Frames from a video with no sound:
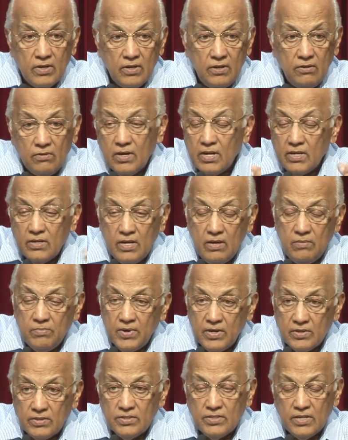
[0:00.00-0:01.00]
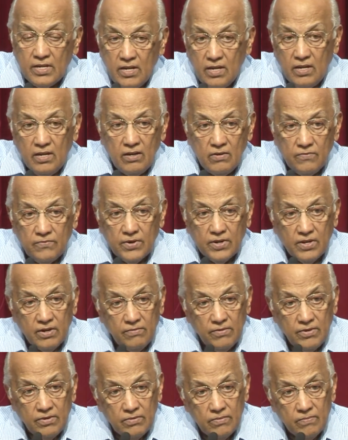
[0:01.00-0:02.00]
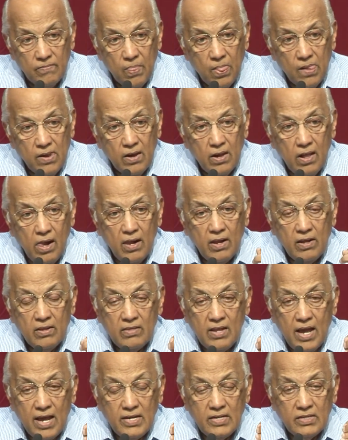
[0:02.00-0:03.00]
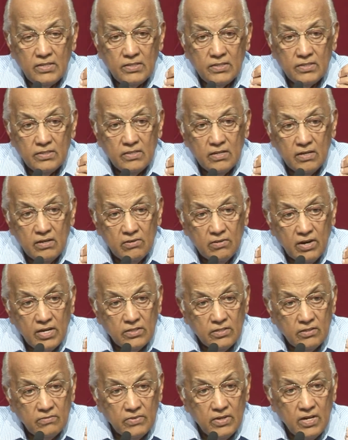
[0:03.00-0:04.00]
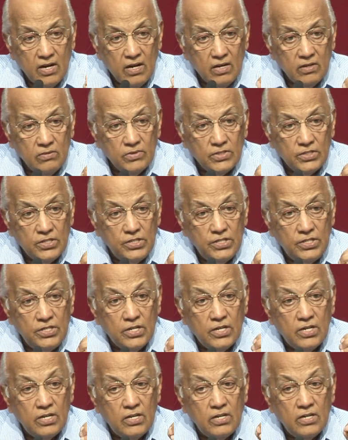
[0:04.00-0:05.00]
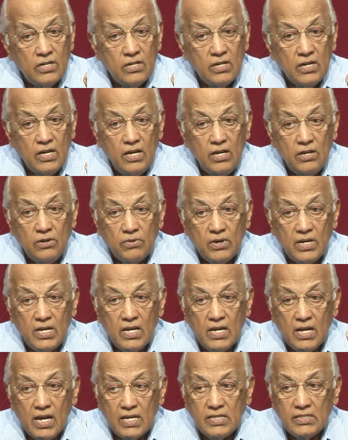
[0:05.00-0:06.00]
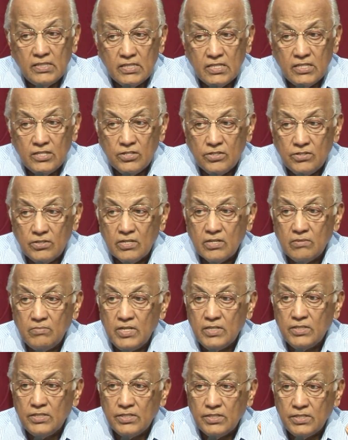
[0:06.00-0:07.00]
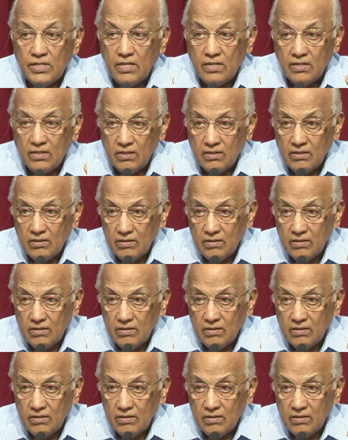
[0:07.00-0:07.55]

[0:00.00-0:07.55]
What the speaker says: You can keep on sinning, he'll forgive you. That is, the grace of God was turned into a license to commit sin.